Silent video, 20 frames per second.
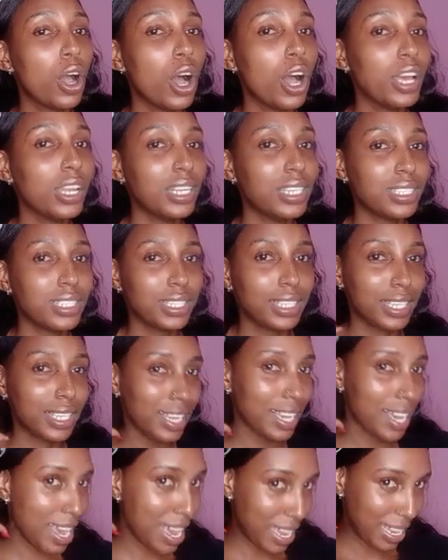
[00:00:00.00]

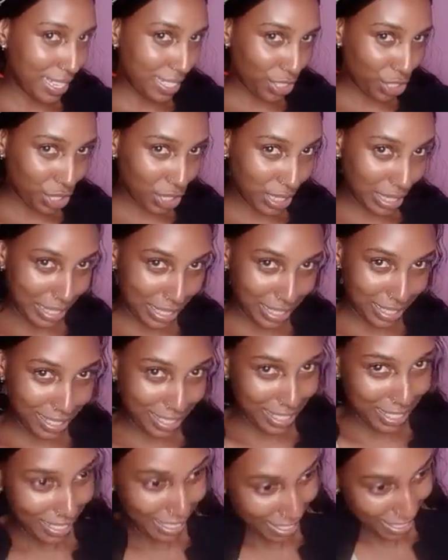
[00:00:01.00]
Honestly, I just
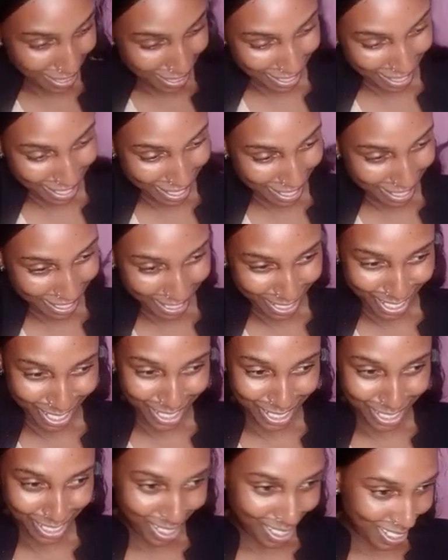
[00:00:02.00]
didn't think it
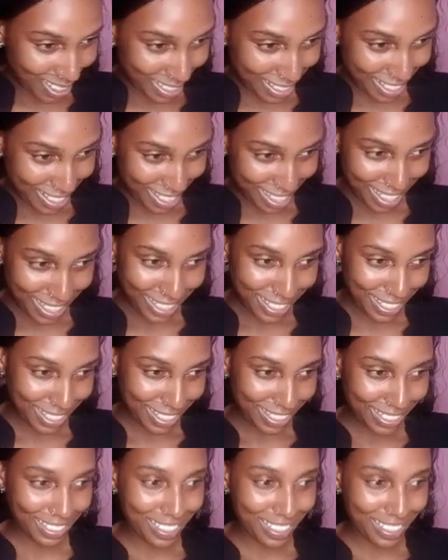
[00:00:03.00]
was all that.